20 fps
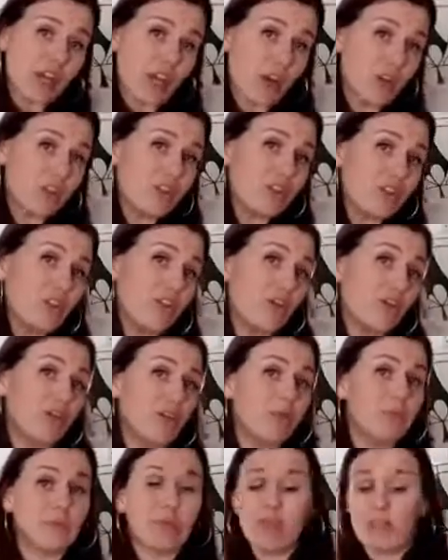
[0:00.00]
onto the
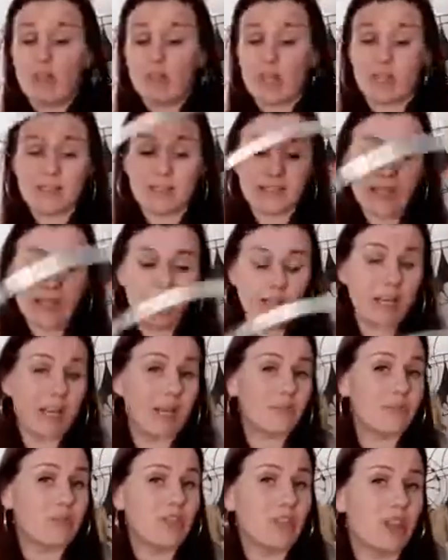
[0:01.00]
hoop. That's entirely
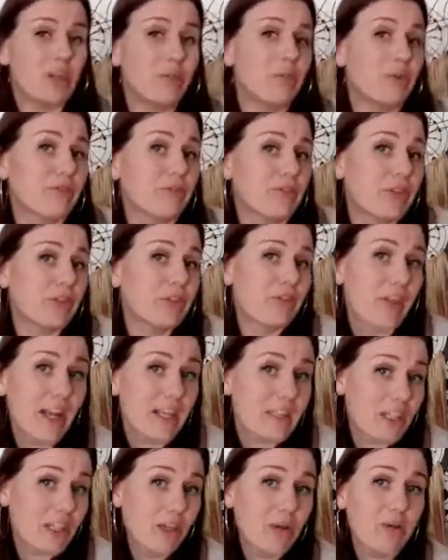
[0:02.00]
up to you, but for
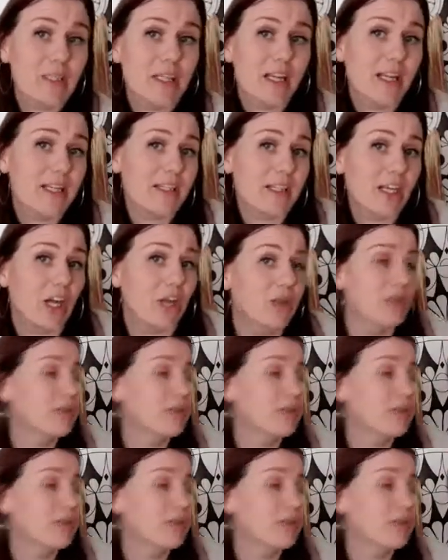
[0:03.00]
effect, I always like to coat